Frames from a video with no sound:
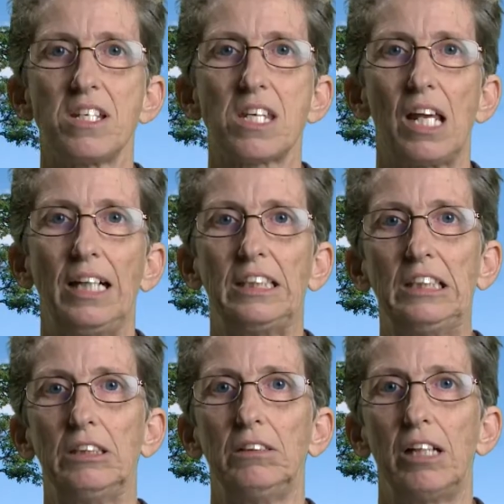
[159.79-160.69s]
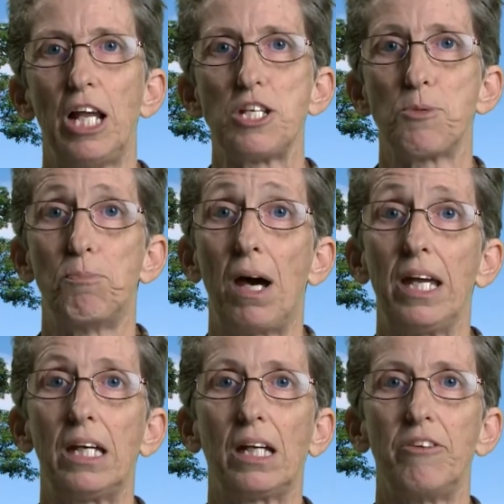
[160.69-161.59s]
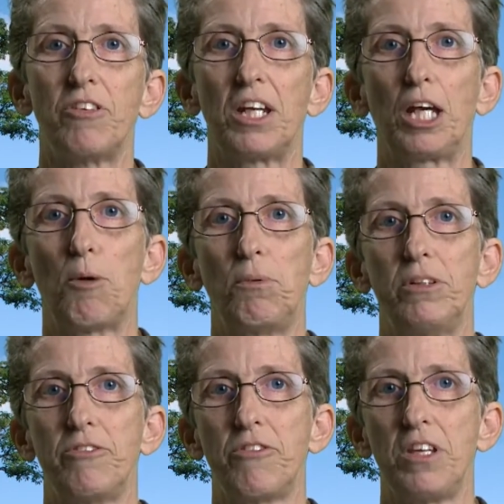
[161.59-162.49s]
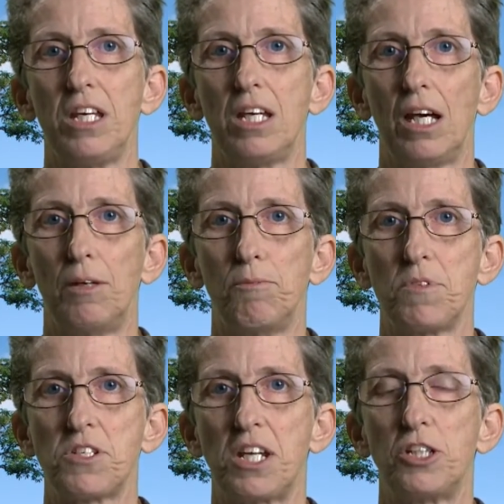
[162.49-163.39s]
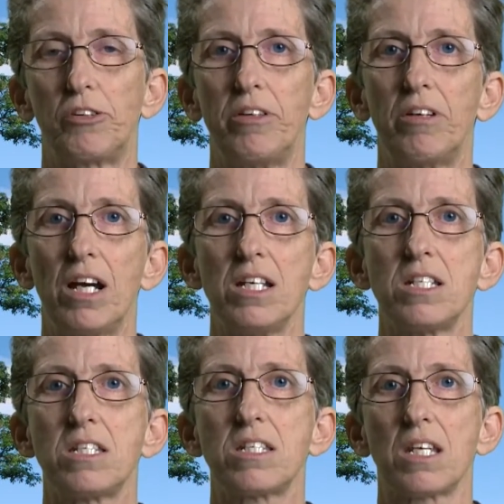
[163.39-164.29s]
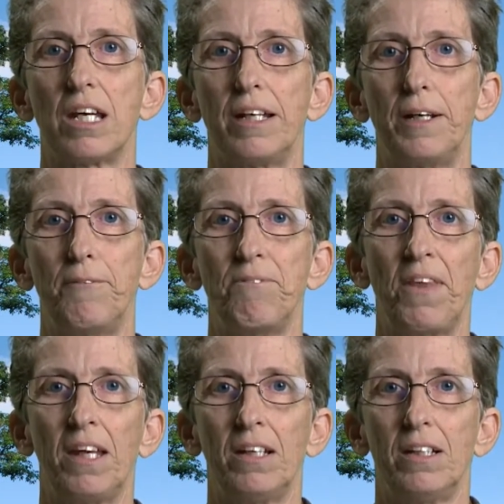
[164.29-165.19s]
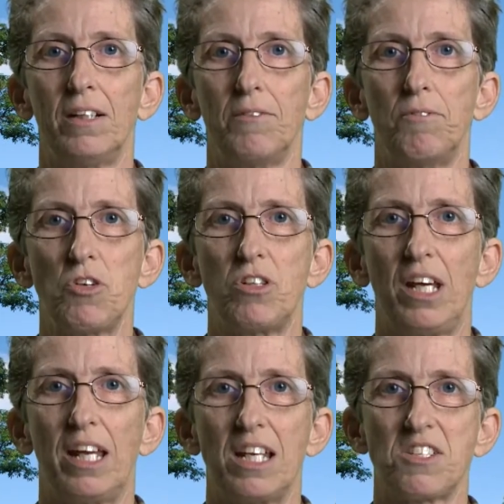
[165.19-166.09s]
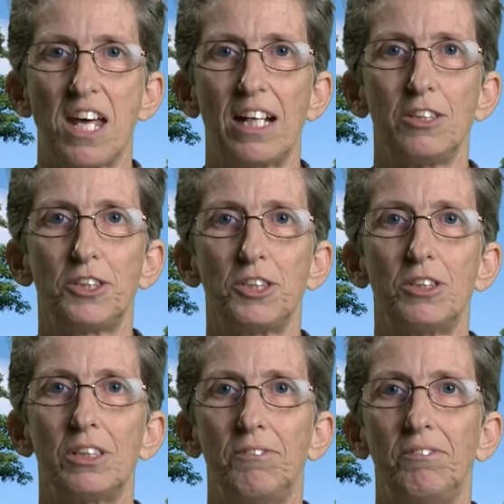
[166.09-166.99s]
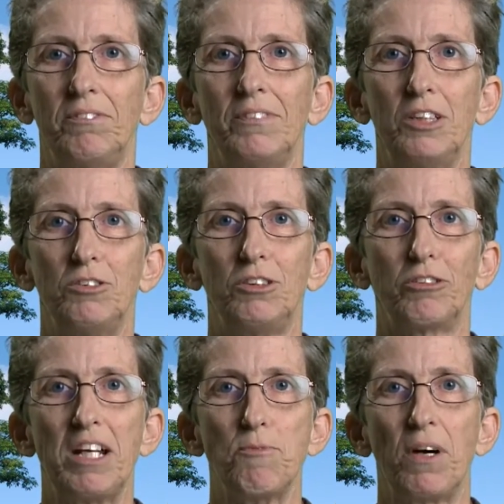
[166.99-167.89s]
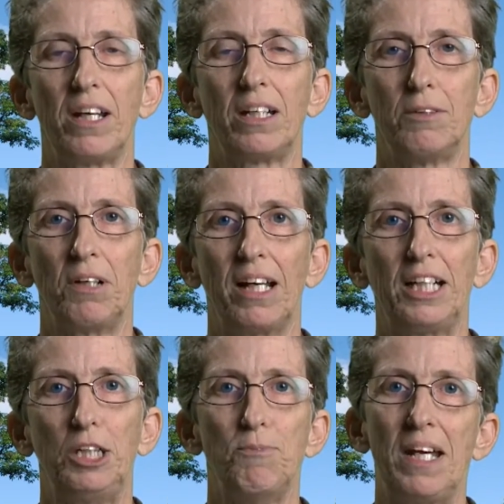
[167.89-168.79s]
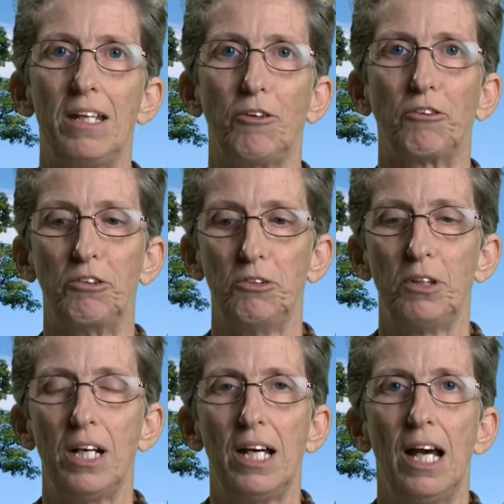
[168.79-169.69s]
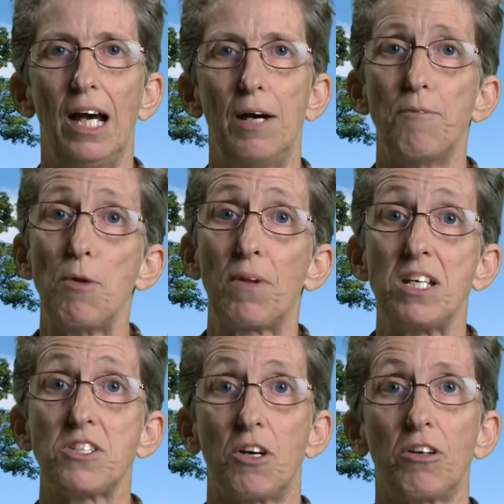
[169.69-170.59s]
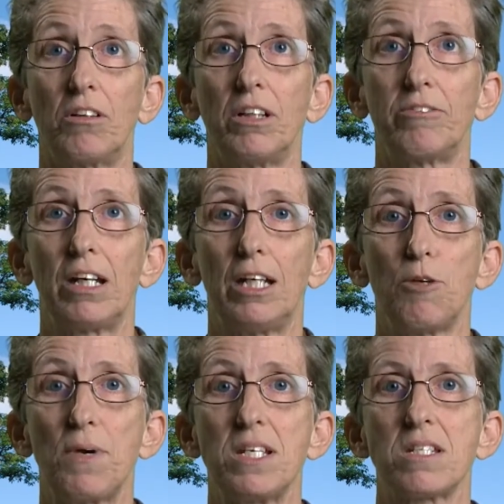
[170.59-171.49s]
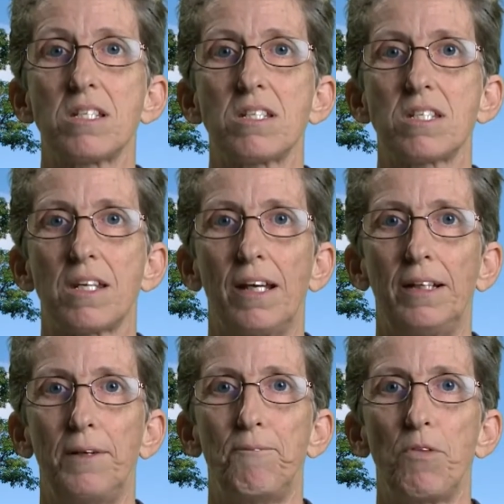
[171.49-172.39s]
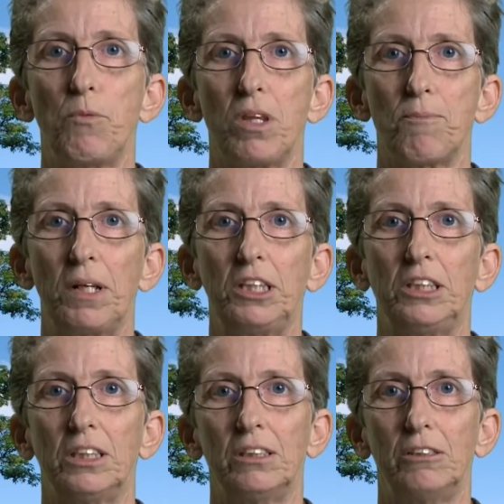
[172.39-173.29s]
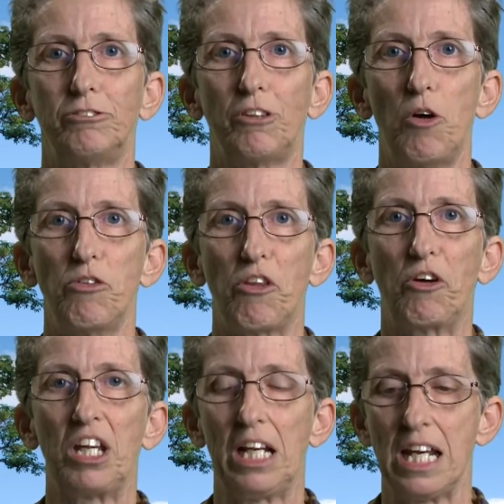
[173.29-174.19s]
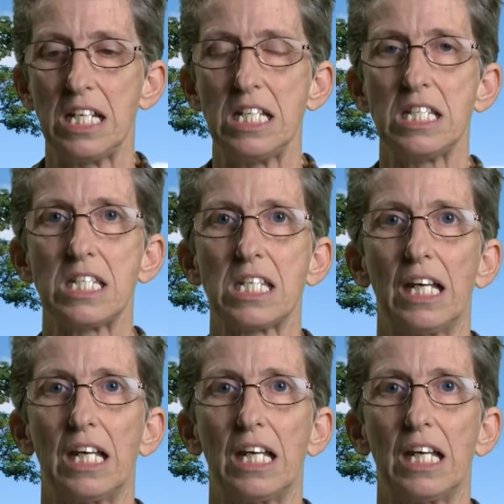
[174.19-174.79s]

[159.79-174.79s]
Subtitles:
I like to do, I like to bike. I've done a couple of the century rides, mostly getting saddle sore. I'm no great biker, but I actually made it through. I play soccer on a regular basis with a bunch of over 30 ladies.